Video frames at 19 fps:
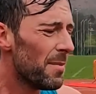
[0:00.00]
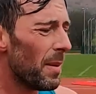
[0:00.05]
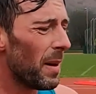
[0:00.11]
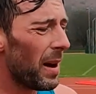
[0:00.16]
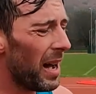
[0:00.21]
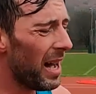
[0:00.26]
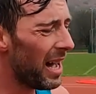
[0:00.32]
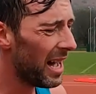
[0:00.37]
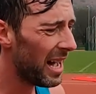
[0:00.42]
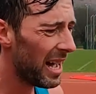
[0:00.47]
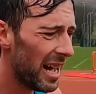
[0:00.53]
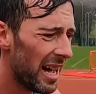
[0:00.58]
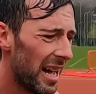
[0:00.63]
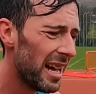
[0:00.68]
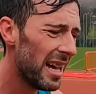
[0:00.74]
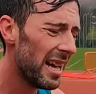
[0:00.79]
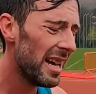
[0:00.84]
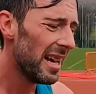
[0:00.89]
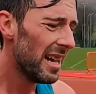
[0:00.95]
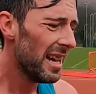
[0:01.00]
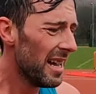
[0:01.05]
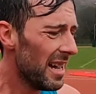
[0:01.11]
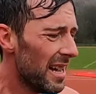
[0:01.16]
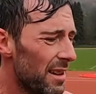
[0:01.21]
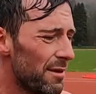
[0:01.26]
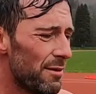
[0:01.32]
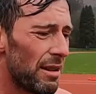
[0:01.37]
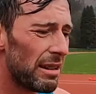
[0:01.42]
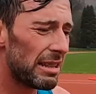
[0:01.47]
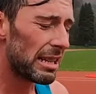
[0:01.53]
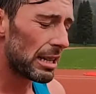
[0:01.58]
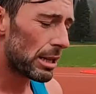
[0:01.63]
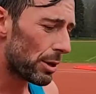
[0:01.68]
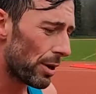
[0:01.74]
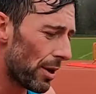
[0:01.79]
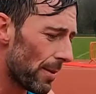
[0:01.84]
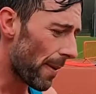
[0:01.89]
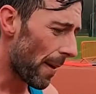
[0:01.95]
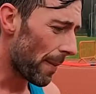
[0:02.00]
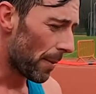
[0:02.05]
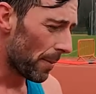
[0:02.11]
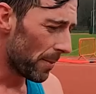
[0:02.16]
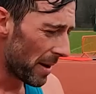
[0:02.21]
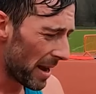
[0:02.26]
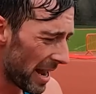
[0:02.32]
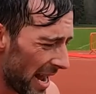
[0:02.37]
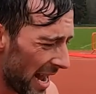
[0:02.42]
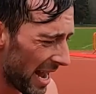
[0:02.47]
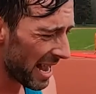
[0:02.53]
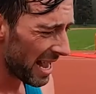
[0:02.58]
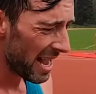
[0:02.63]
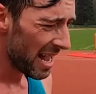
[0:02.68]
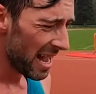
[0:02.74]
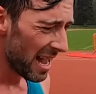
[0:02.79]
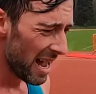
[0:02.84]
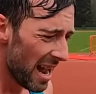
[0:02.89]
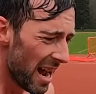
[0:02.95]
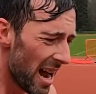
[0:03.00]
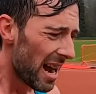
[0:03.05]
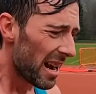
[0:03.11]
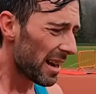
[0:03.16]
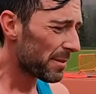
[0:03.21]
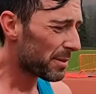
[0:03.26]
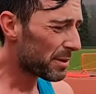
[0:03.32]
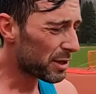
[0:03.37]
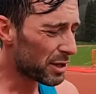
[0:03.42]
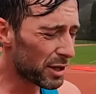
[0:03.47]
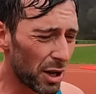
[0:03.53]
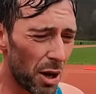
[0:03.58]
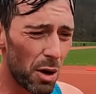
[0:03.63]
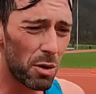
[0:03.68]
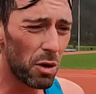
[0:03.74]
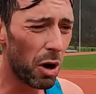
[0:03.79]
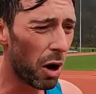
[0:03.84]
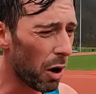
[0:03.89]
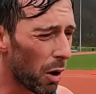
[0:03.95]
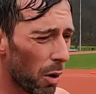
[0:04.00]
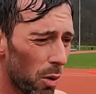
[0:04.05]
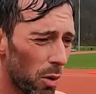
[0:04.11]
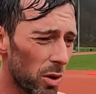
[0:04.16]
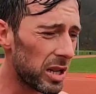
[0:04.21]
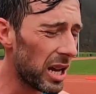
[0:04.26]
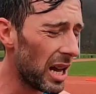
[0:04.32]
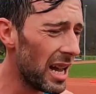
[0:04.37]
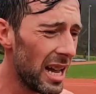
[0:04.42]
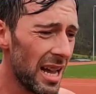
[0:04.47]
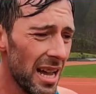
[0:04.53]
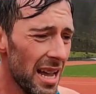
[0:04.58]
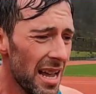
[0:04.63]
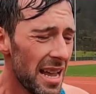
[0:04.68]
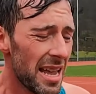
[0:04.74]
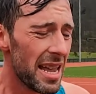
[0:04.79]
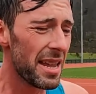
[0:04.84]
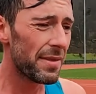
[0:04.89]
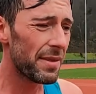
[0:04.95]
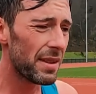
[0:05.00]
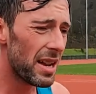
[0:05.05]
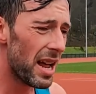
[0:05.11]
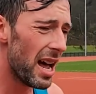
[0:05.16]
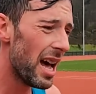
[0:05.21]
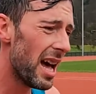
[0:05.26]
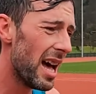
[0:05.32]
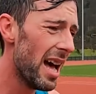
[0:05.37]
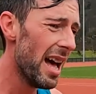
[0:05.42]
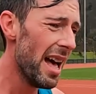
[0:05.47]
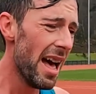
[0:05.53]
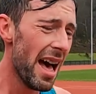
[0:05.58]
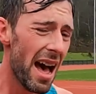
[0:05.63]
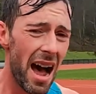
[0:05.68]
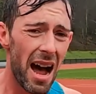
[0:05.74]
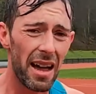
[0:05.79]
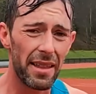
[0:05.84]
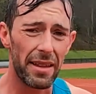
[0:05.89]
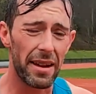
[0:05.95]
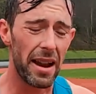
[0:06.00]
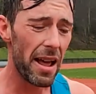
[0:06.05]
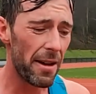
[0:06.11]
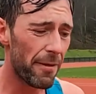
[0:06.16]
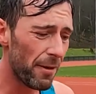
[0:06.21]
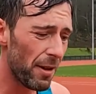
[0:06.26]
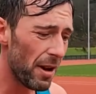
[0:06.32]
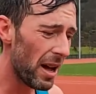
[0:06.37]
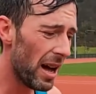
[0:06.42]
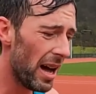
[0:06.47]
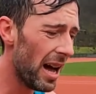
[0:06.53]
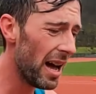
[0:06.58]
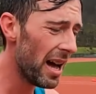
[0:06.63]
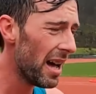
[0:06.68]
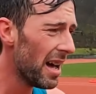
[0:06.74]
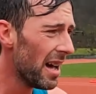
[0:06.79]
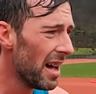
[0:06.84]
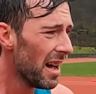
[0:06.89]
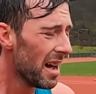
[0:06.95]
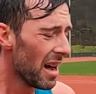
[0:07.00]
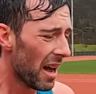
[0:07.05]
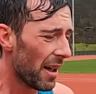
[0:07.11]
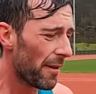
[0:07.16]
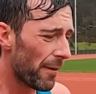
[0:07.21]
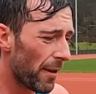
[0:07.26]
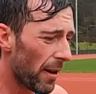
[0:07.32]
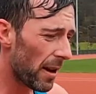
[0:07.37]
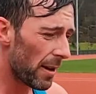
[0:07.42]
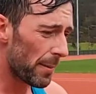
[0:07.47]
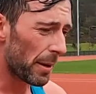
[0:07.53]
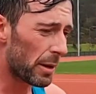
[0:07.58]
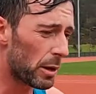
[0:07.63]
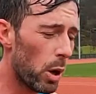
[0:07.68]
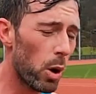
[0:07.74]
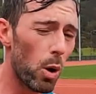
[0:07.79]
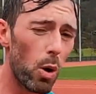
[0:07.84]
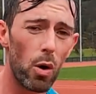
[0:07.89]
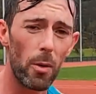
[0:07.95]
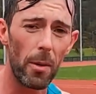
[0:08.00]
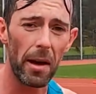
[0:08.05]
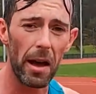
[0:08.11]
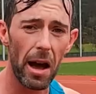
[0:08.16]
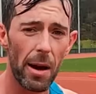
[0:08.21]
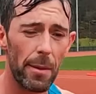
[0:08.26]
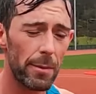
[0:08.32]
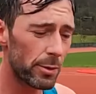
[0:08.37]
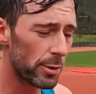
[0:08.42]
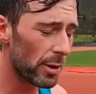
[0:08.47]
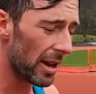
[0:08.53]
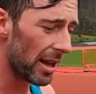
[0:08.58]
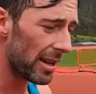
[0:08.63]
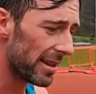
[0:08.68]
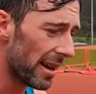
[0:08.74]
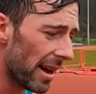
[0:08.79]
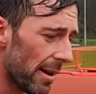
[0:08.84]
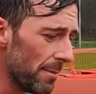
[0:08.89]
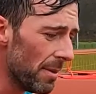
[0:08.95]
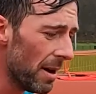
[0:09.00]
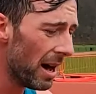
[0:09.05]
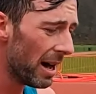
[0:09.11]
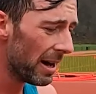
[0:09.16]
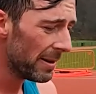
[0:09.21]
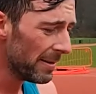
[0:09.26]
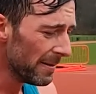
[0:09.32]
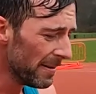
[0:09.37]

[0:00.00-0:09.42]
but it really did creep up on me. I'm so cold. Even at that effort, I felt like my core and my arms were like numb.